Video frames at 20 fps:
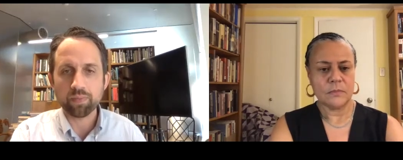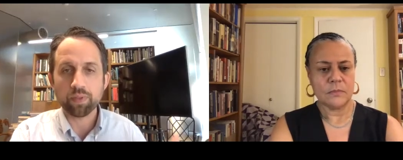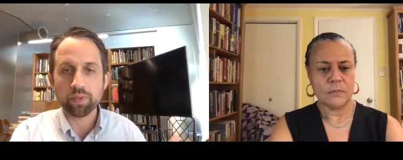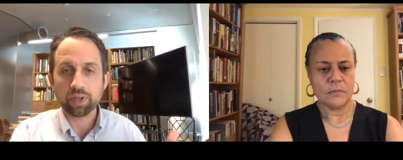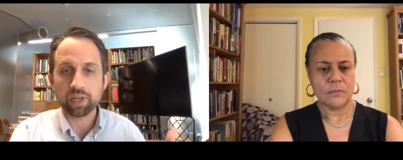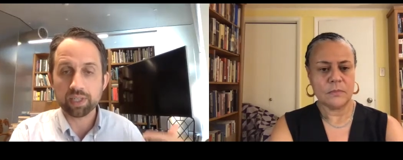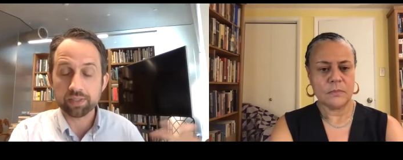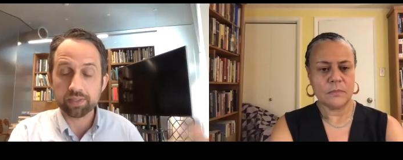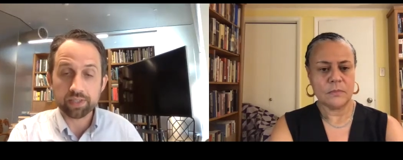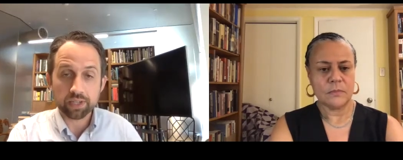
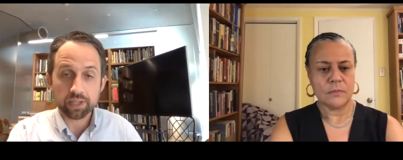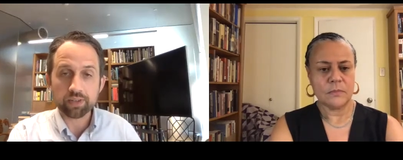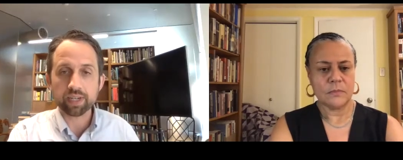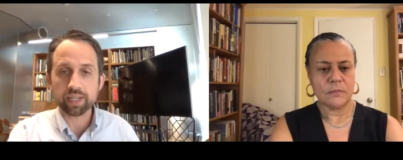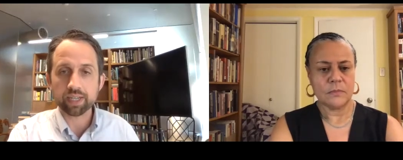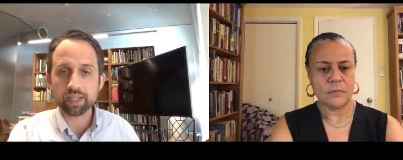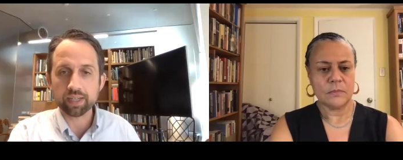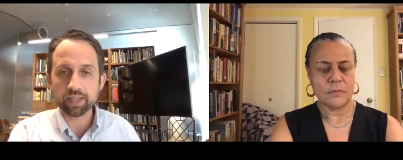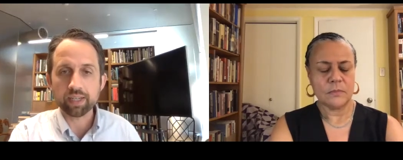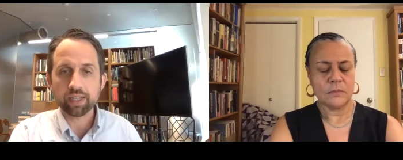
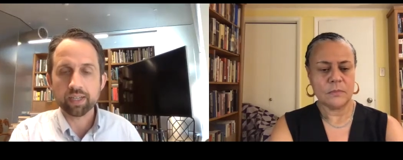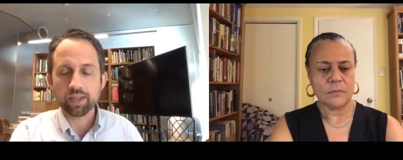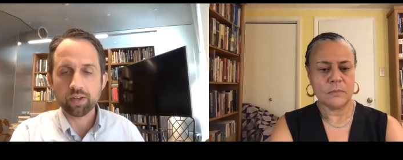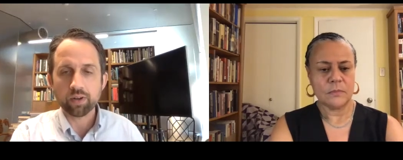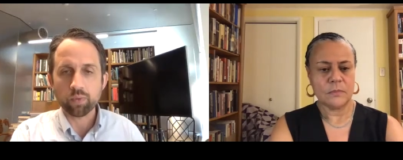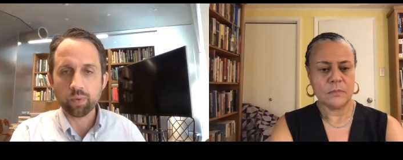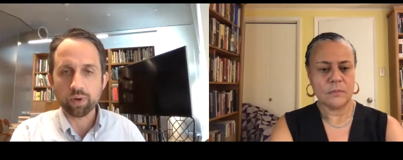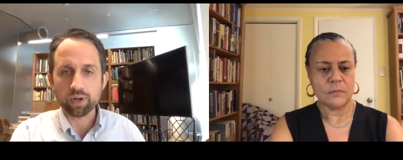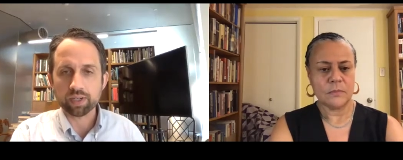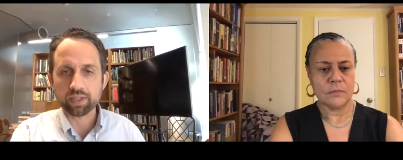Speaker 1: considering
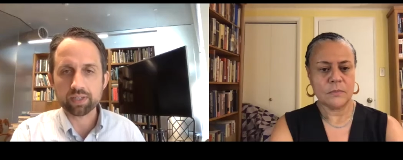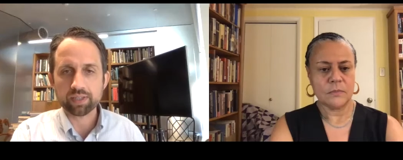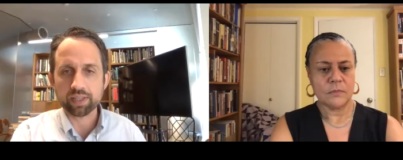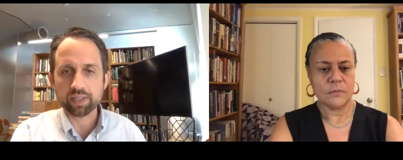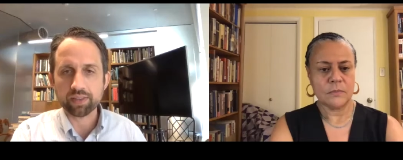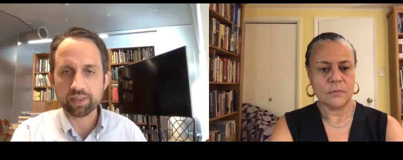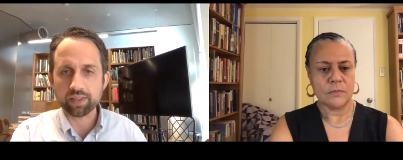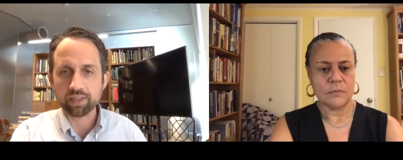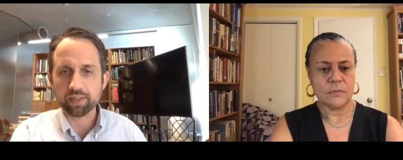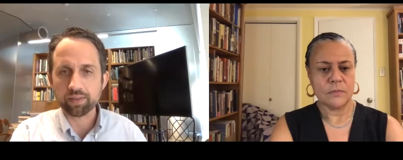works that
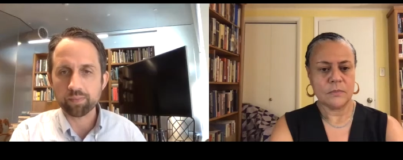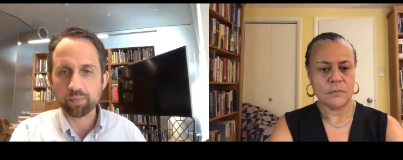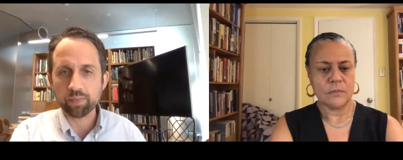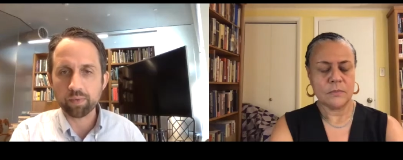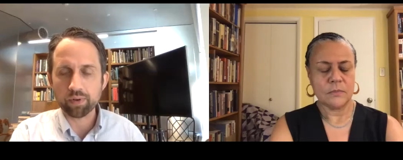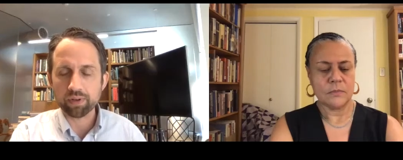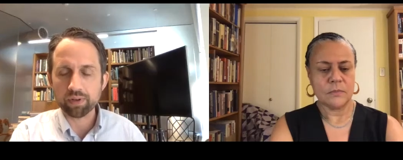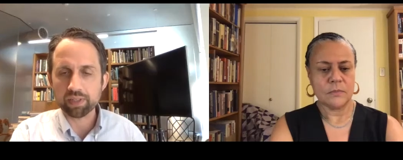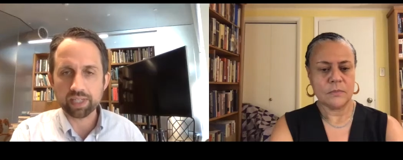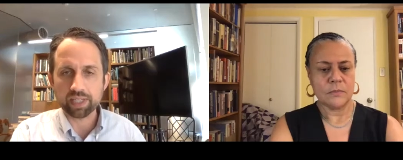the
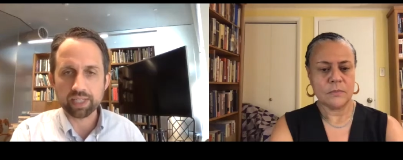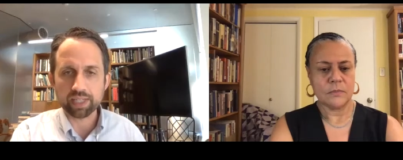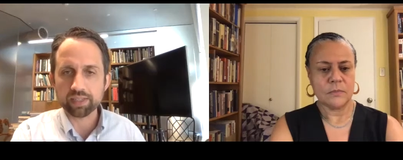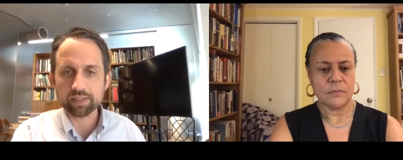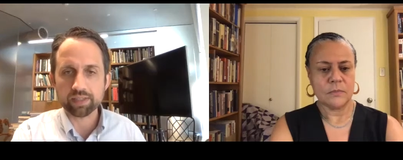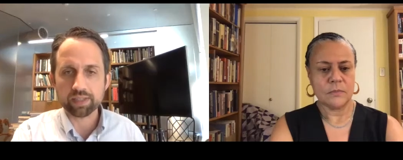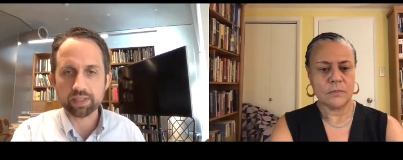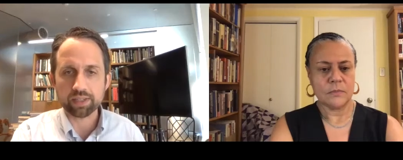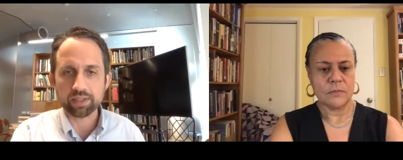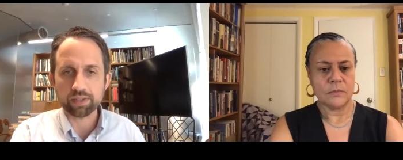more elite
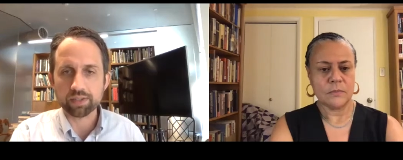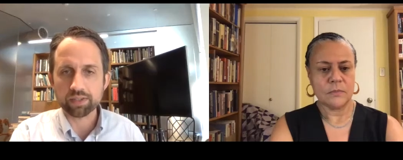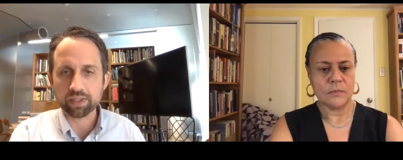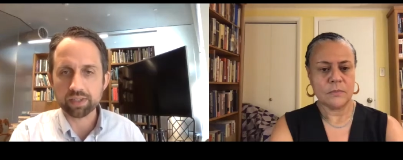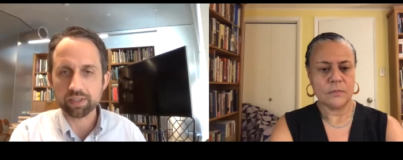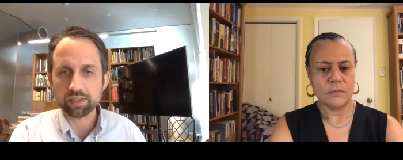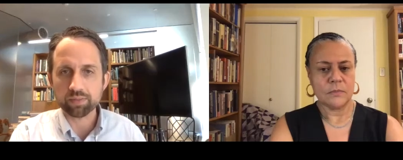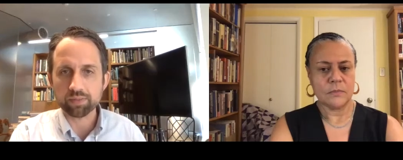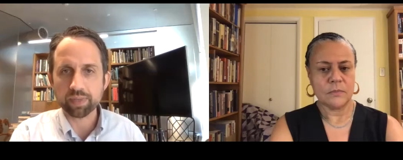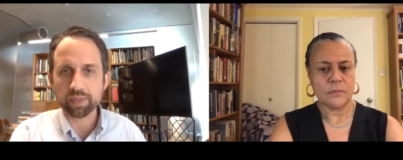
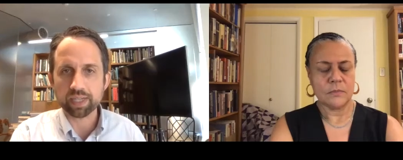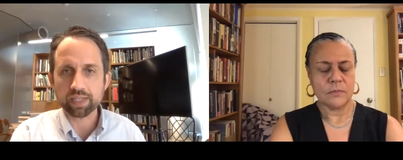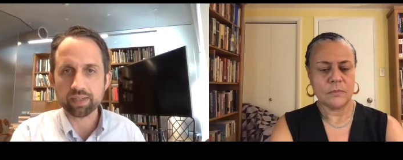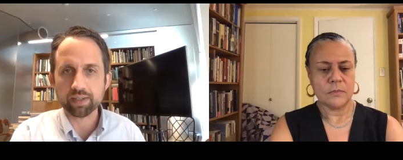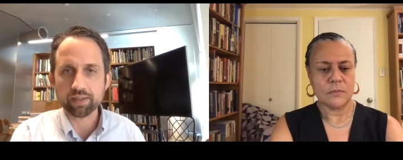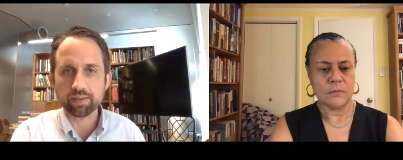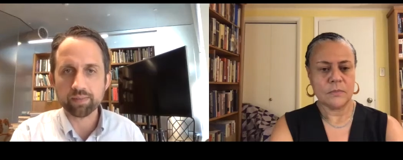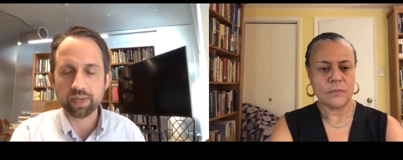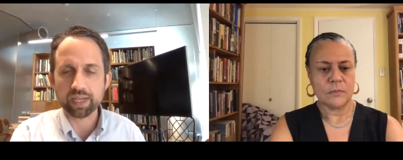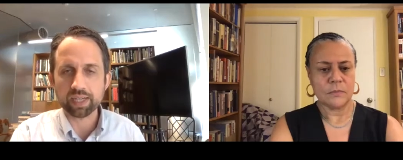institutions might
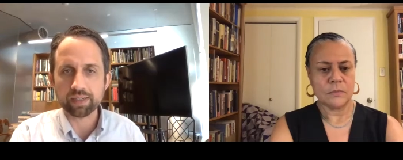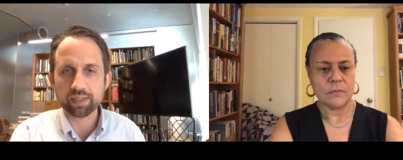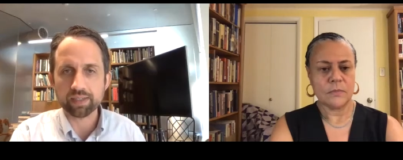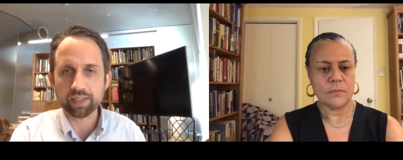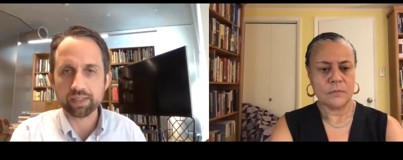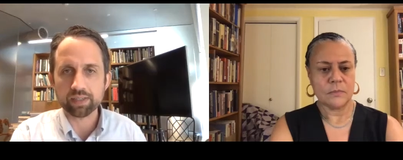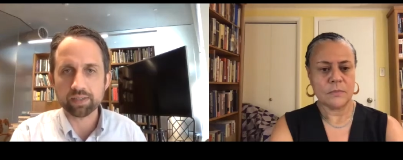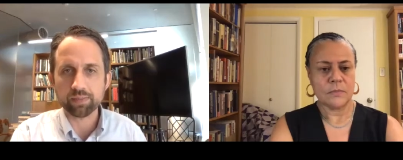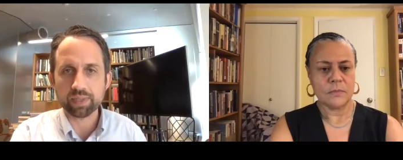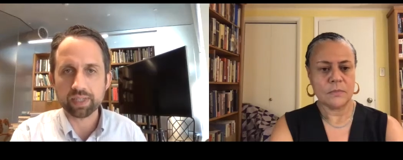might
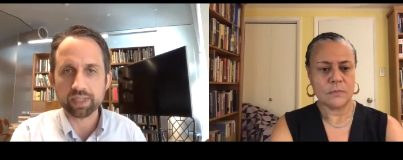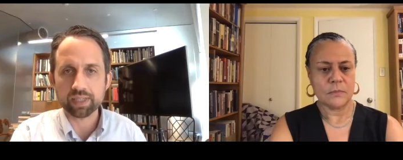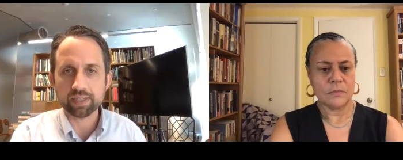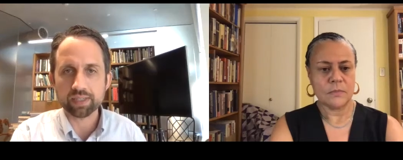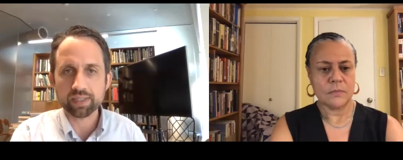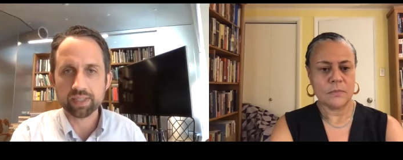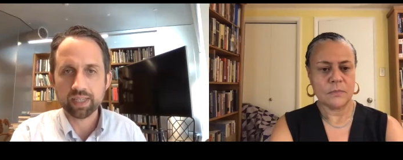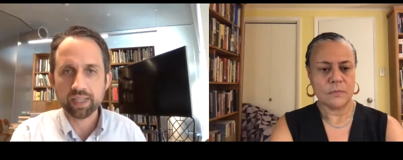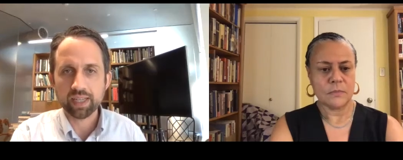dismiss.